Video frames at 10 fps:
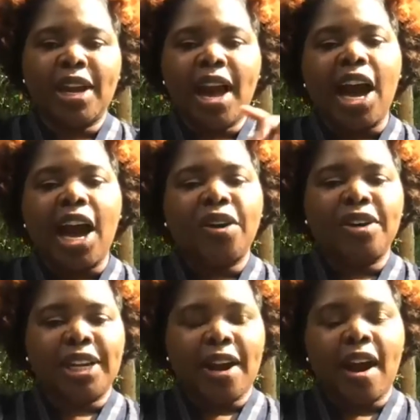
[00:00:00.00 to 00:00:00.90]
how good
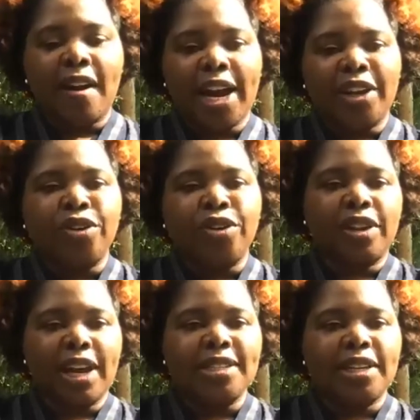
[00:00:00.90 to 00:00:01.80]
they are at
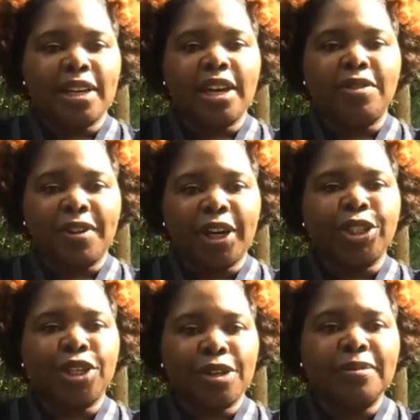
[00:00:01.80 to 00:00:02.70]
neutralizing
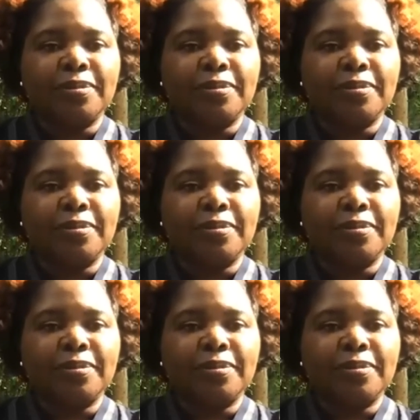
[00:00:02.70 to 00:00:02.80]
infection.